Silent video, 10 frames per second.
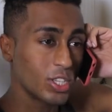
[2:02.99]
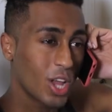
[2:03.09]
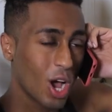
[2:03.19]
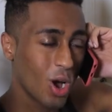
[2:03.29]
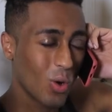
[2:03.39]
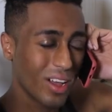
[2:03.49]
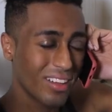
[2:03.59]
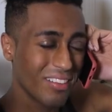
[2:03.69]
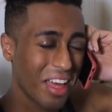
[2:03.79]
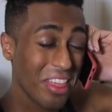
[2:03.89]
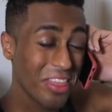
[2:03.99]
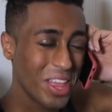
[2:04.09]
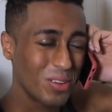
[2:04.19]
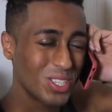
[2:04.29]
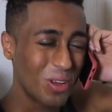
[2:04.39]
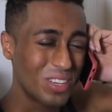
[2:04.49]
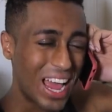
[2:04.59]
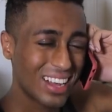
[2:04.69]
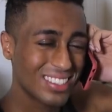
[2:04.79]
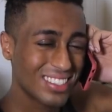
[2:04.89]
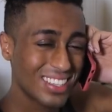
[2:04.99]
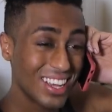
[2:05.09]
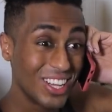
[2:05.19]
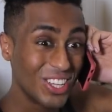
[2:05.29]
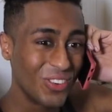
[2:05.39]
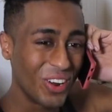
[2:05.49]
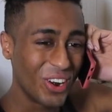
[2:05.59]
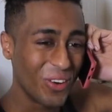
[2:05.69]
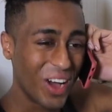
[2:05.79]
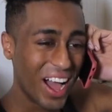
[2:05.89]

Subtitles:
to know there is no text. You wanna know